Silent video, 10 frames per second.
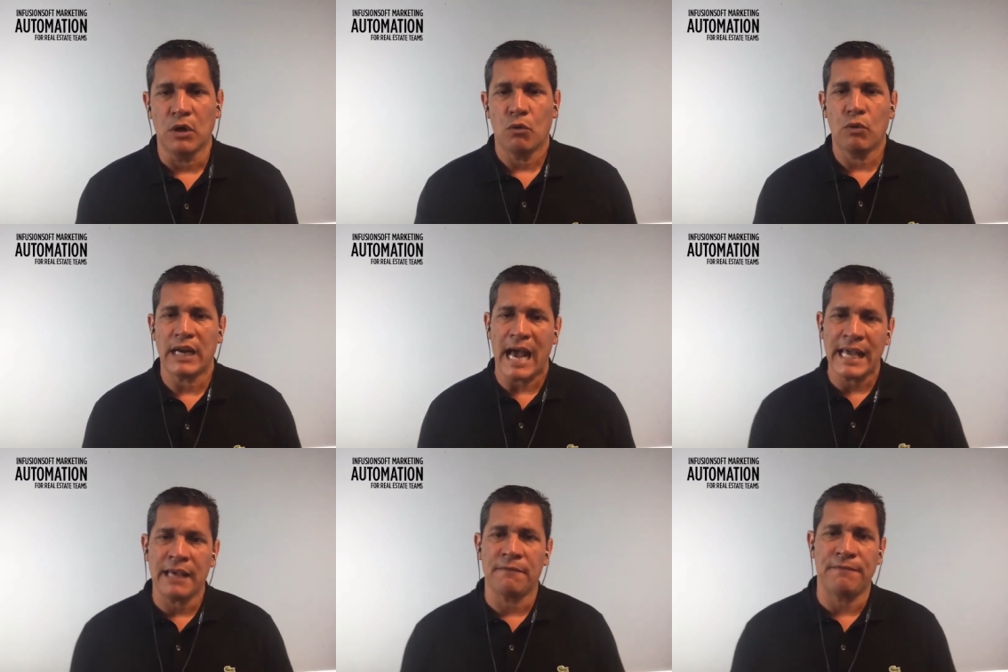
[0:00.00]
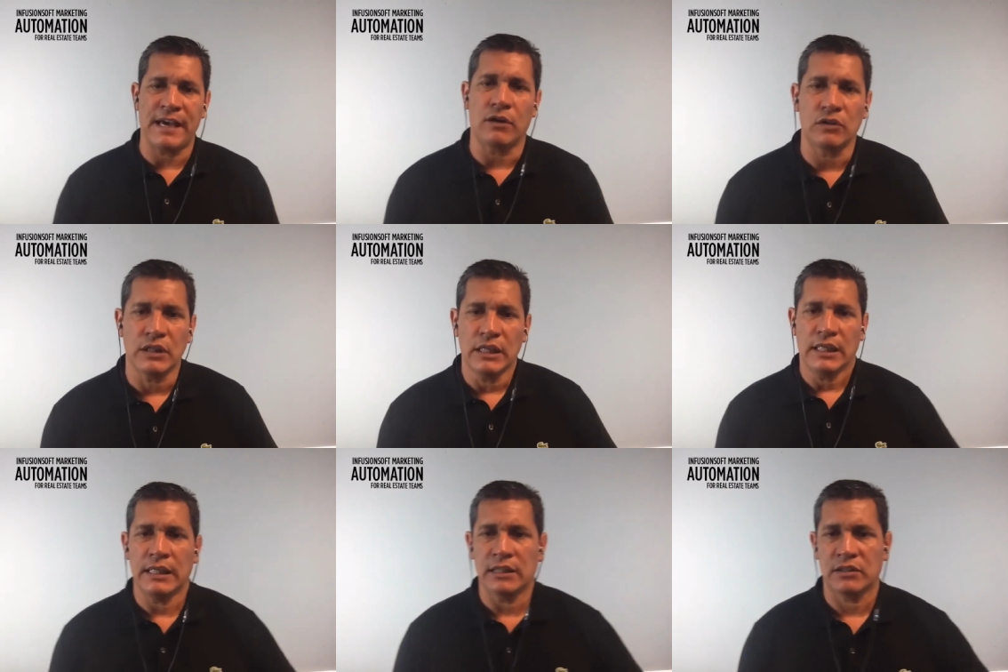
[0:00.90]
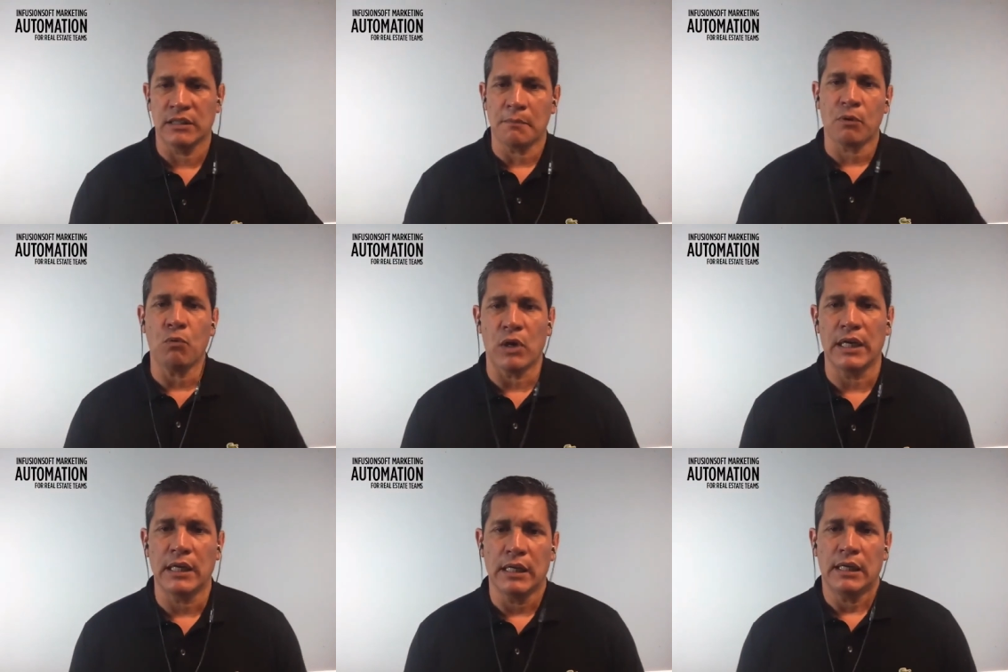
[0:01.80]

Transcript: What I have found is, number one,